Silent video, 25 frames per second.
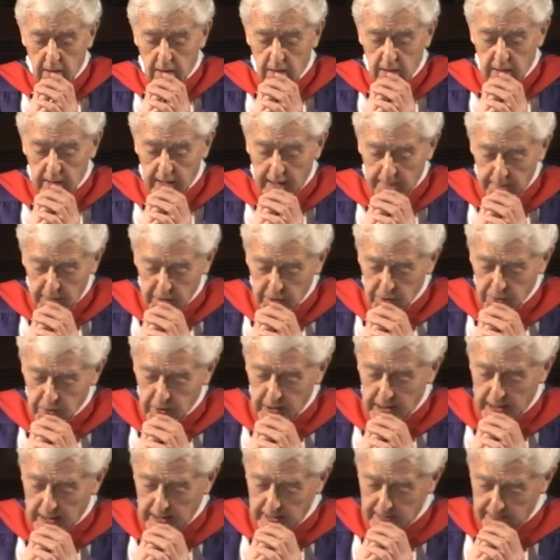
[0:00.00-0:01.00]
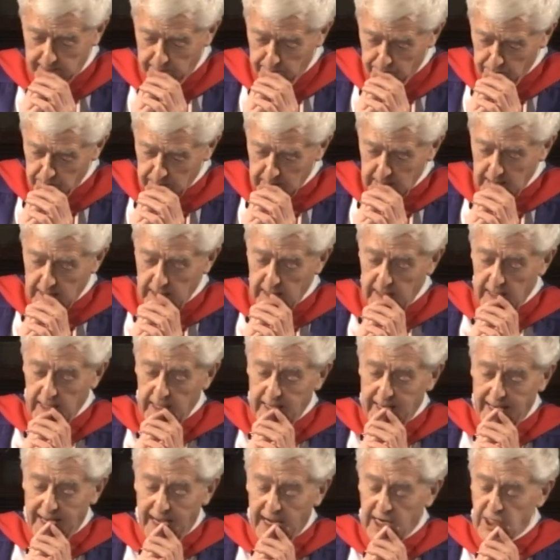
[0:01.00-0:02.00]
Number 3,
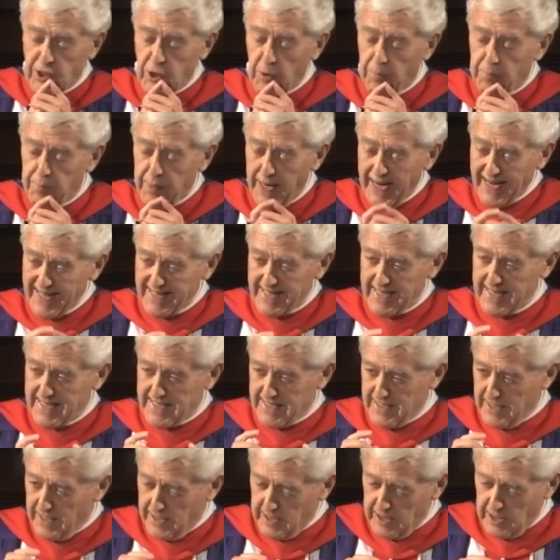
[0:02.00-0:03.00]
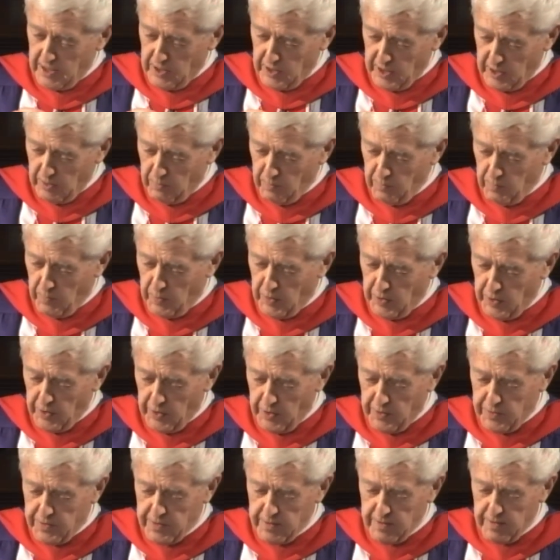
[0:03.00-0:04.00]
as you practice the healing
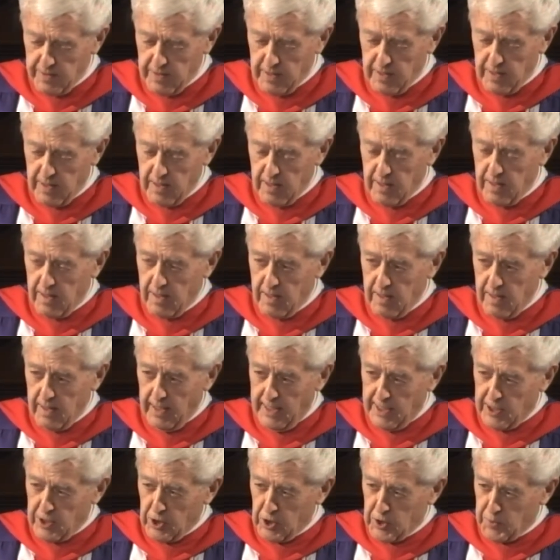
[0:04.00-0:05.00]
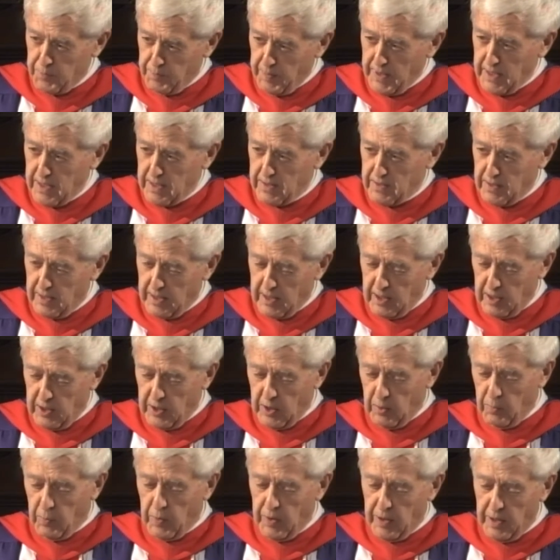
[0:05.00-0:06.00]
word, as you speak the
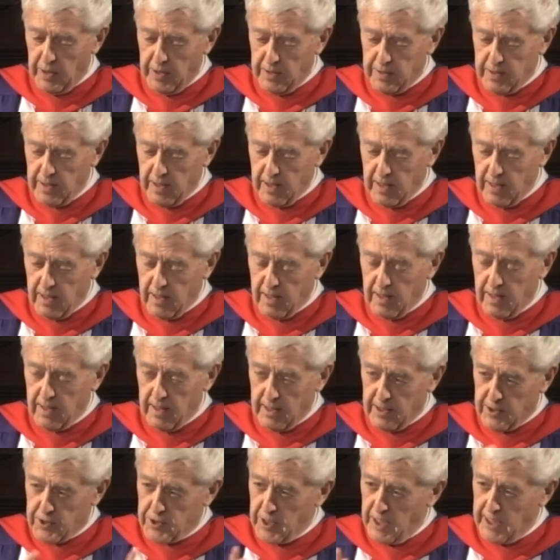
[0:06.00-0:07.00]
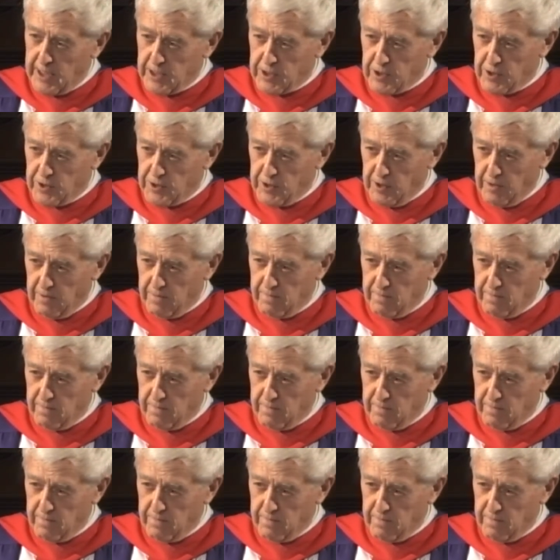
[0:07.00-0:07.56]
healing word, it changes you.